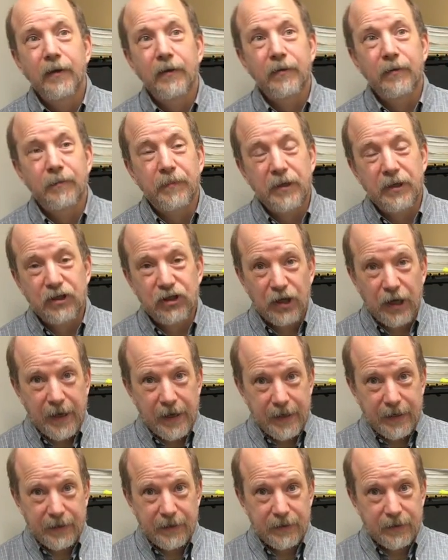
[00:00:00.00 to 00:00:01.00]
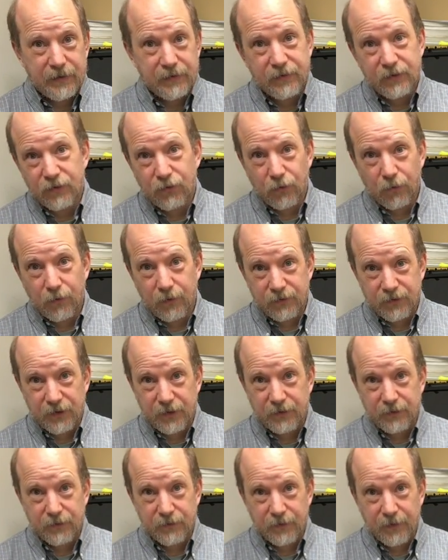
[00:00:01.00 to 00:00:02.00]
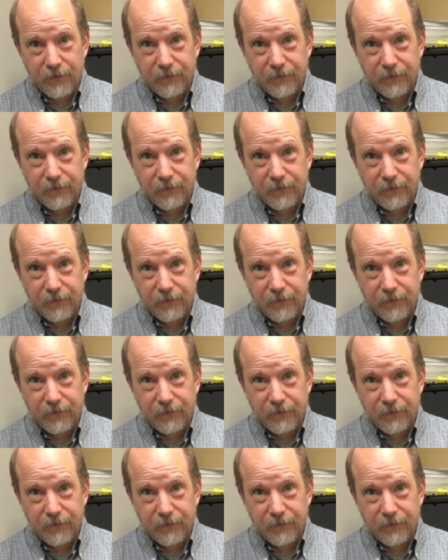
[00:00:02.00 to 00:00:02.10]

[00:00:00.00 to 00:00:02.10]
the pitch A is the tonal center